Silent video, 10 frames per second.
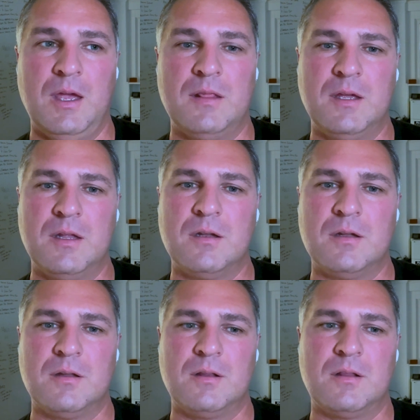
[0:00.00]
and
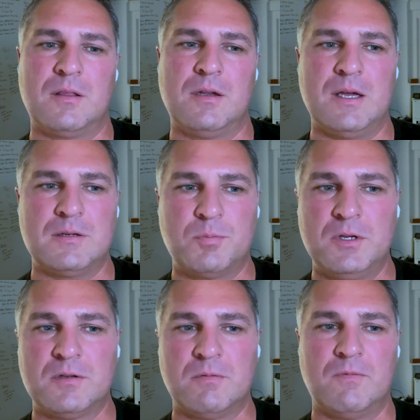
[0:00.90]
then the next
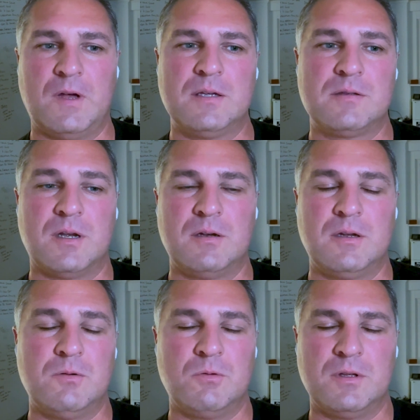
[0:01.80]
piece of advice that I
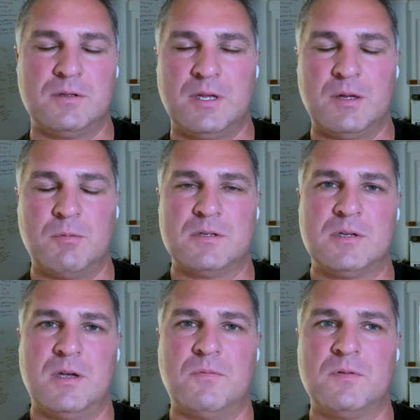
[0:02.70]
didn't really take
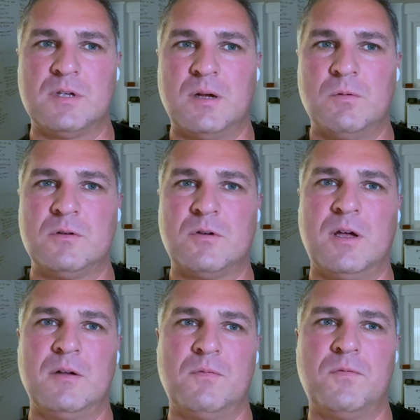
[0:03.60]
myself is I would
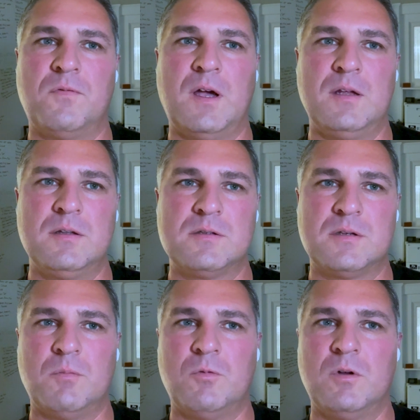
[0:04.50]
try and find
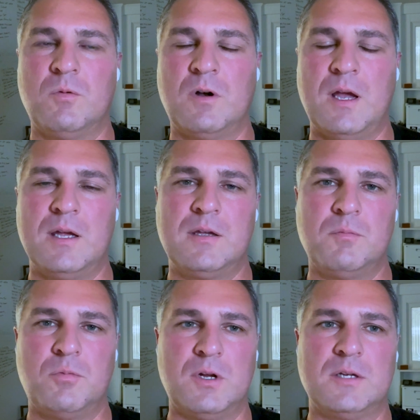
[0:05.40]
someone where I
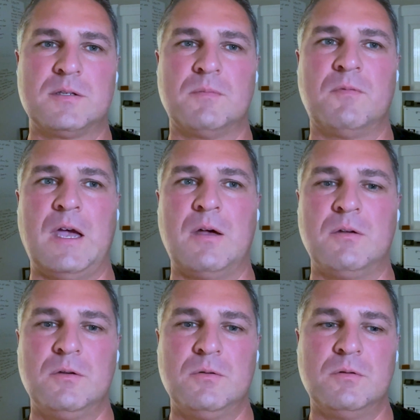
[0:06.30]
could bring some
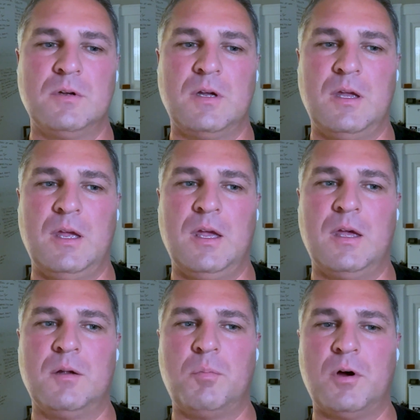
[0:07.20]
value
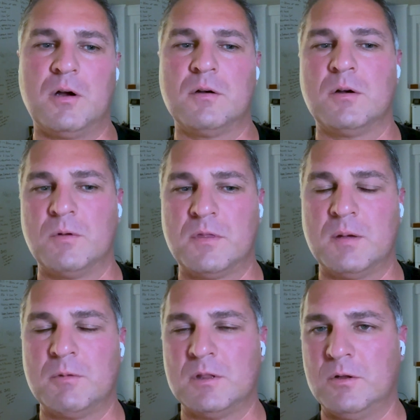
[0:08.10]
and partner with
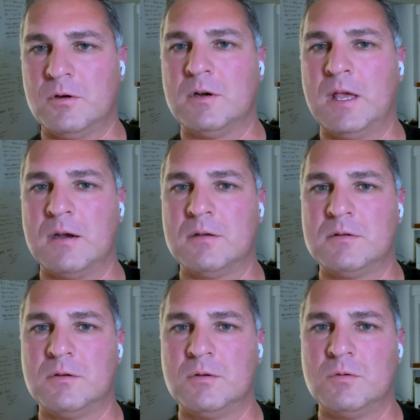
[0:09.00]
them and learn how to
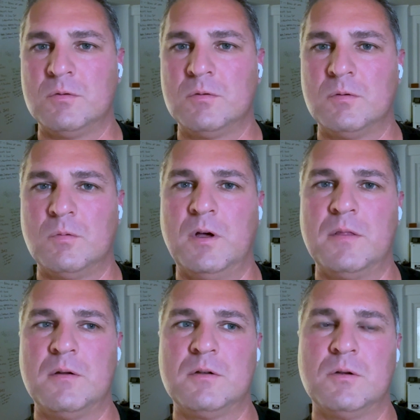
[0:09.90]
do
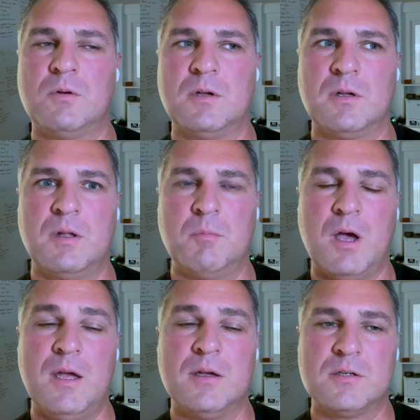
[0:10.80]
what they're doing. In
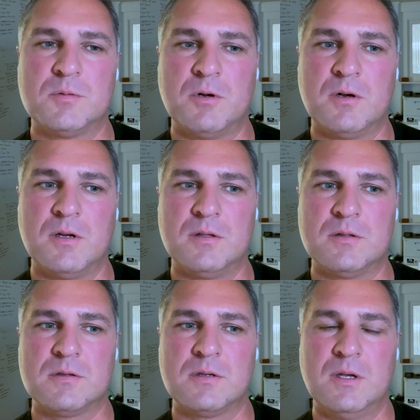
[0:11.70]
my
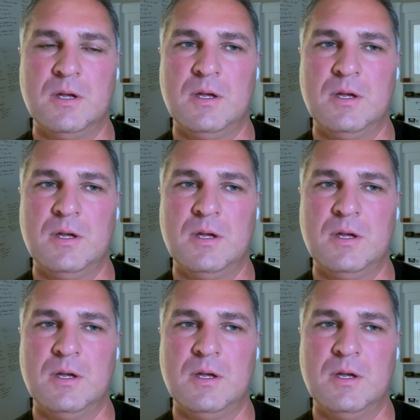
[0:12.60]
experience,